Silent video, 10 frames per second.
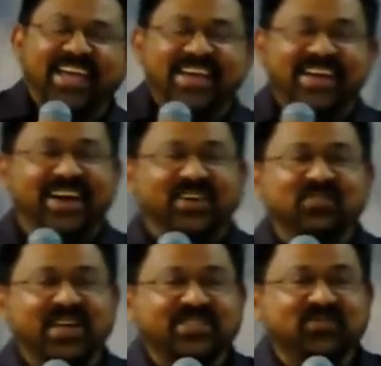oh,
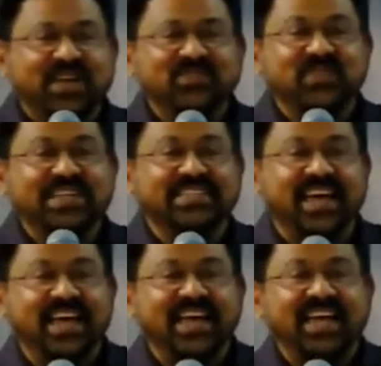that's vice
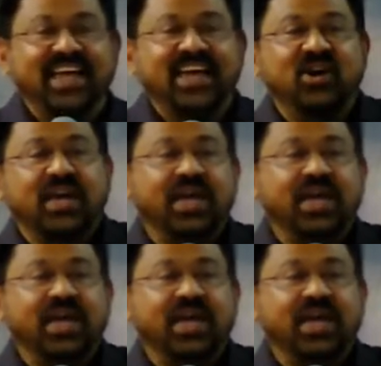versa. Okay,